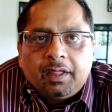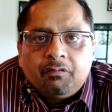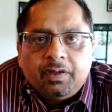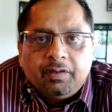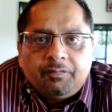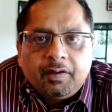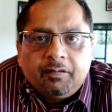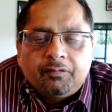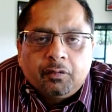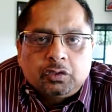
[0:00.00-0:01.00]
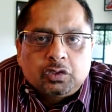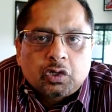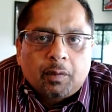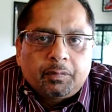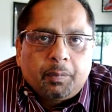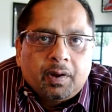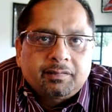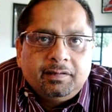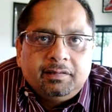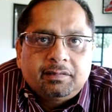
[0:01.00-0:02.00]
very flavorful chopped
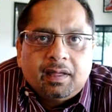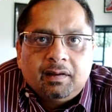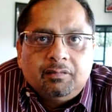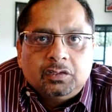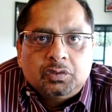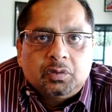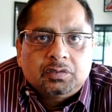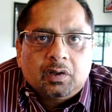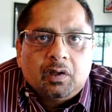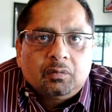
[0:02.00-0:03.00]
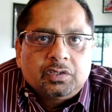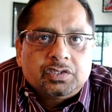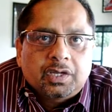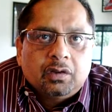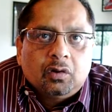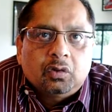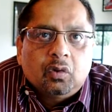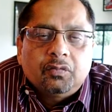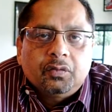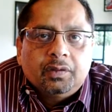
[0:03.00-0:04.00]
parsley salad, which goes along with chicken or
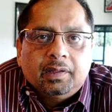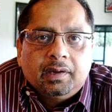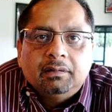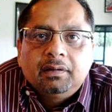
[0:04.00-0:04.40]
tofu in there.